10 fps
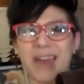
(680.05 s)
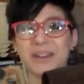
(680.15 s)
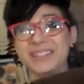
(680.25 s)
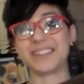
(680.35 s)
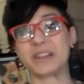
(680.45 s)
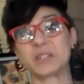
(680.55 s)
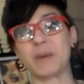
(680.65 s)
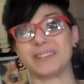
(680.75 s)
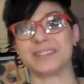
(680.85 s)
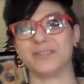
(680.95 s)
and it's not
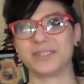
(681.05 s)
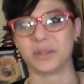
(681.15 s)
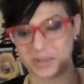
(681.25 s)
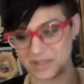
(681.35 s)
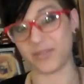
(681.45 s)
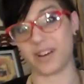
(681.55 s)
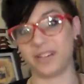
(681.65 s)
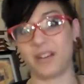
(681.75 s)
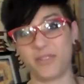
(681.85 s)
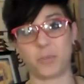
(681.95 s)
expensive, so it's a
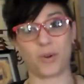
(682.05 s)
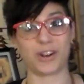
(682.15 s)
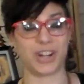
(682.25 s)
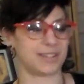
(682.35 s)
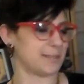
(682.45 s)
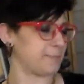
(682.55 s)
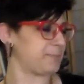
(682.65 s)
fun project.